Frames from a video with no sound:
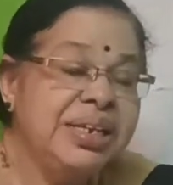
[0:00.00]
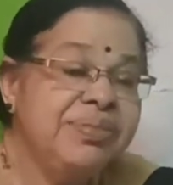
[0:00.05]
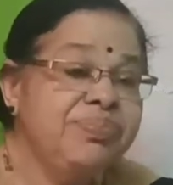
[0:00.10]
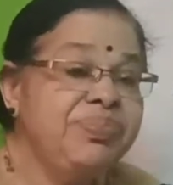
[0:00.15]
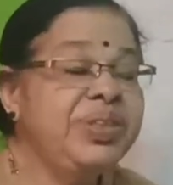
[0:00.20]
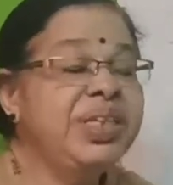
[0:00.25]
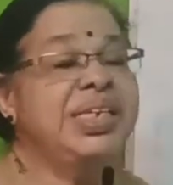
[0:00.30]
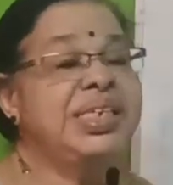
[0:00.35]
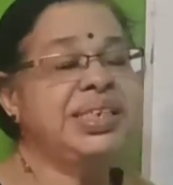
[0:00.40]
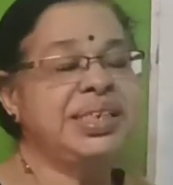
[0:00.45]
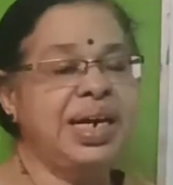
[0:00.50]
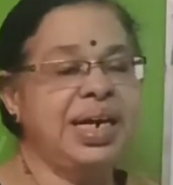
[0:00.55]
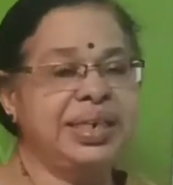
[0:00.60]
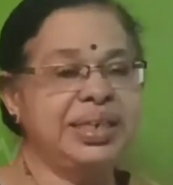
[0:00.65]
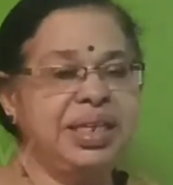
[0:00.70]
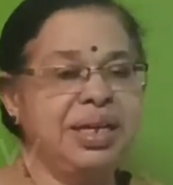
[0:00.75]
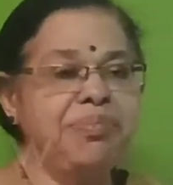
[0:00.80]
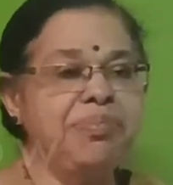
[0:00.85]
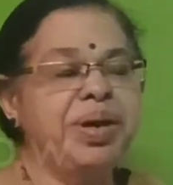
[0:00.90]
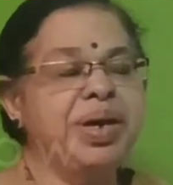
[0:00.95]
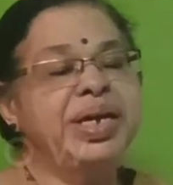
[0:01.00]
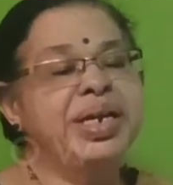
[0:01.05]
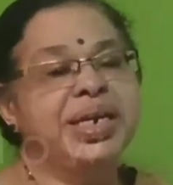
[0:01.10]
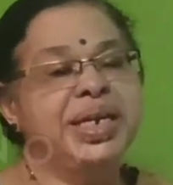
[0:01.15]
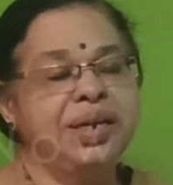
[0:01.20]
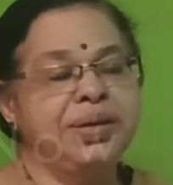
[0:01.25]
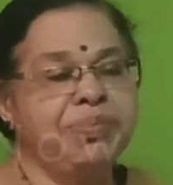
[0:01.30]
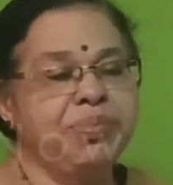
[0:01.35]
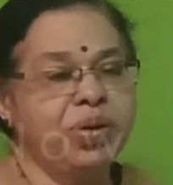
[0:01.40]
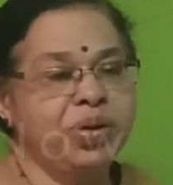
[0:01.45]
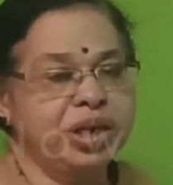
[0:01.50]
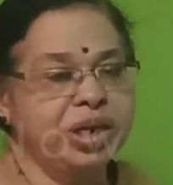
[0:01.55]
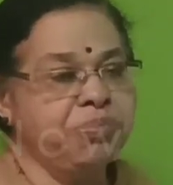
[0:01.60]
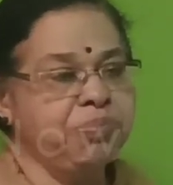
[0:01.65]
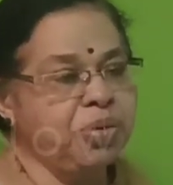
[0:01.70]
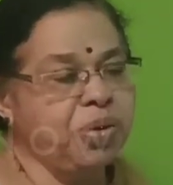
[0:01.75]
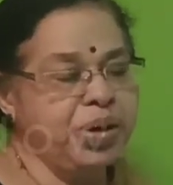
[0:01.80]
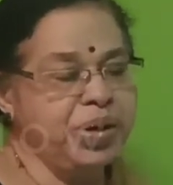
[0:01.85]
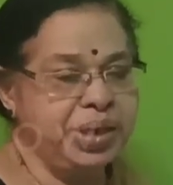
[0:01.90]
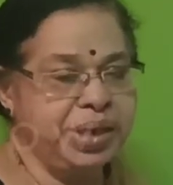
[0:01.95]
These are the main
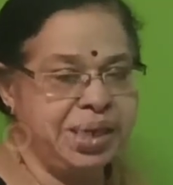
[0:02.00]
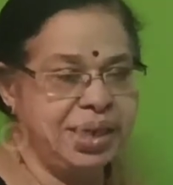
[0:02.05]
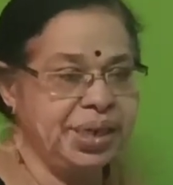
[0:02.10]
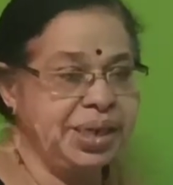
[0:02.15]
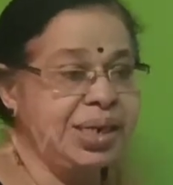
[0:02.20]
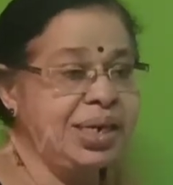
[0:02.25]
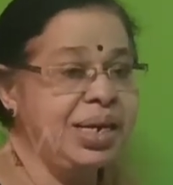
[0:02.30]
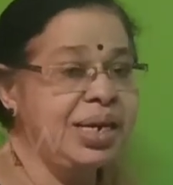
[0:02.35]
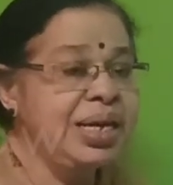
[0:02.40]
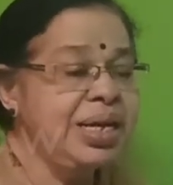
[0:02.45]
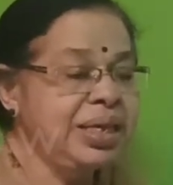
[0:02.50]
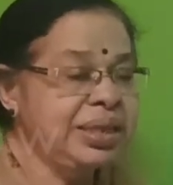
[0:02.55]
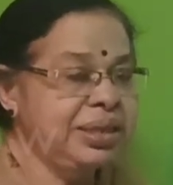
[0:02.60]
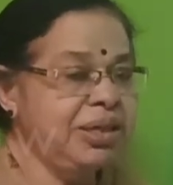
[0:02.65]
important points here.